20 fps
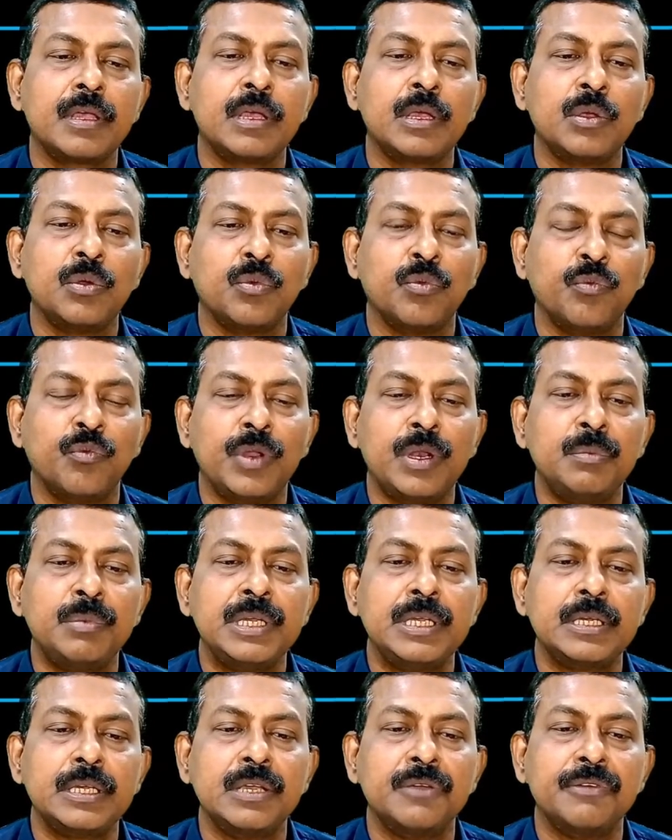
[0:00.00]
will be
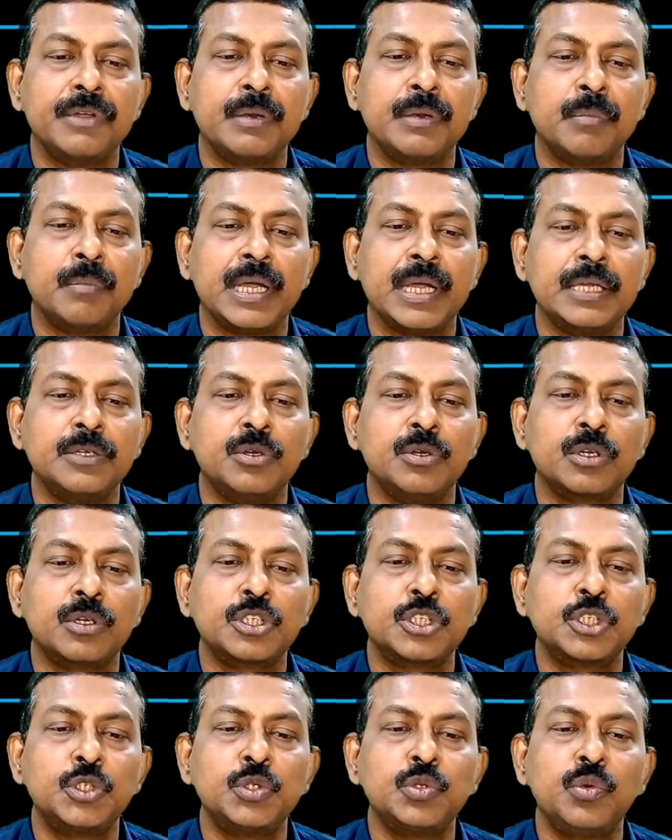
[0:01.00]
given by your
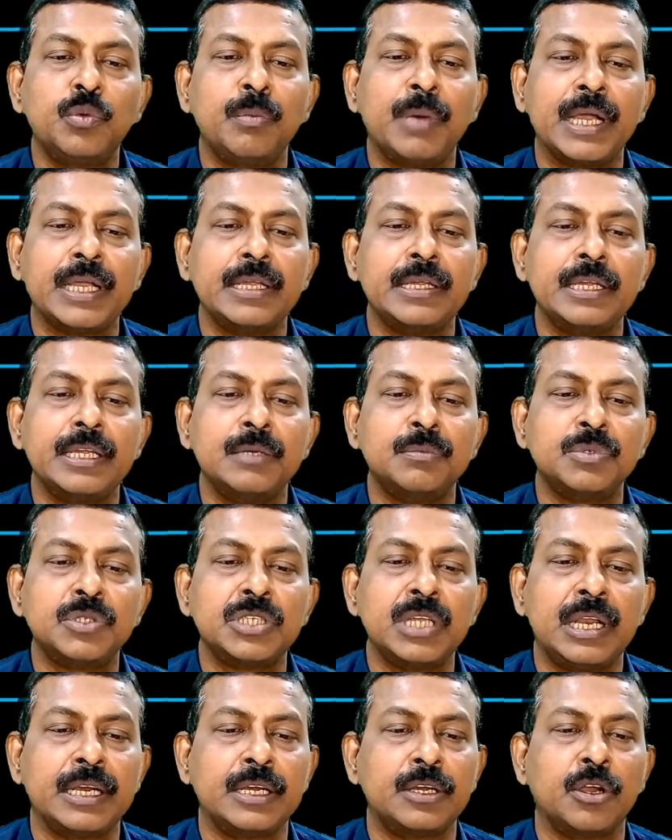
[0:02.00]
Q by
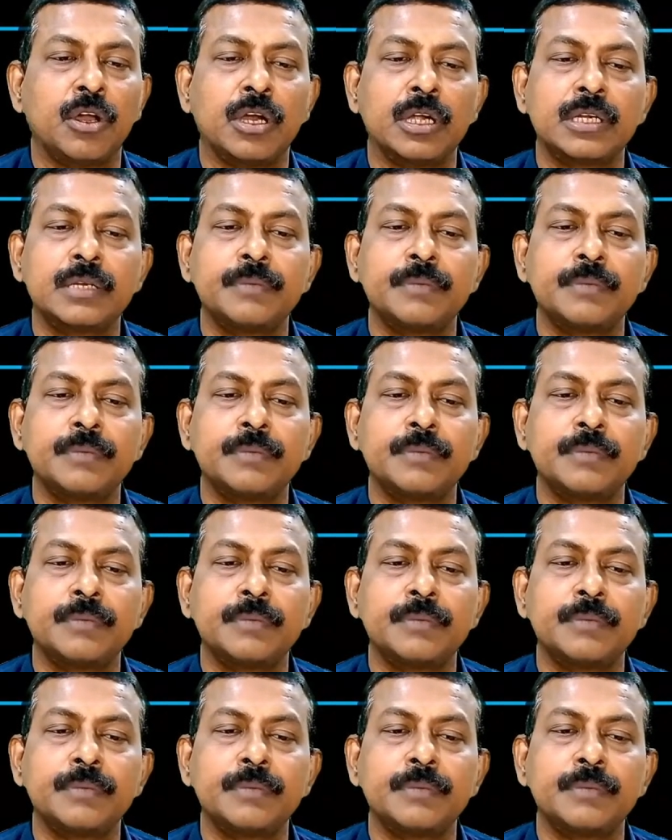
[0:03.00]
epsilon naught.